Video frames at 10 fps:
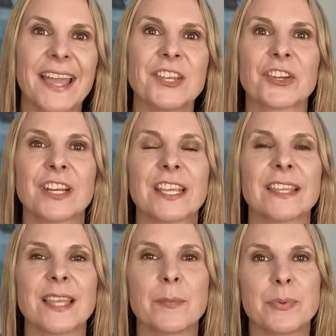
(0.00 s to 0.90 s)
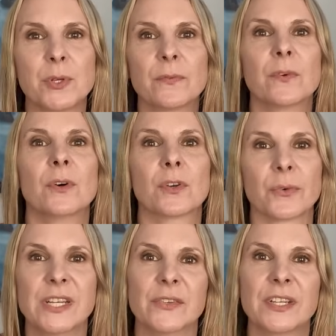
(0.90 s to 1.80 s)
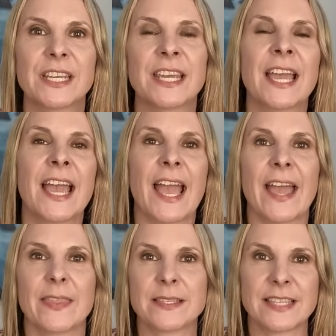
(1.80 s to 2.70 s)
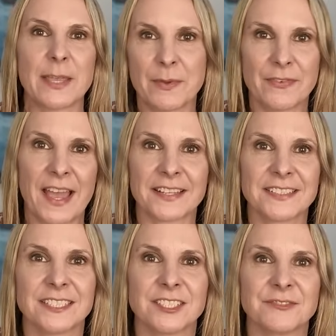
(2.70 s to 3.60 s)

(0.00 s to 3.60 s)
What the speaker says: And you're gonna get that beautiful greenery and the same effect.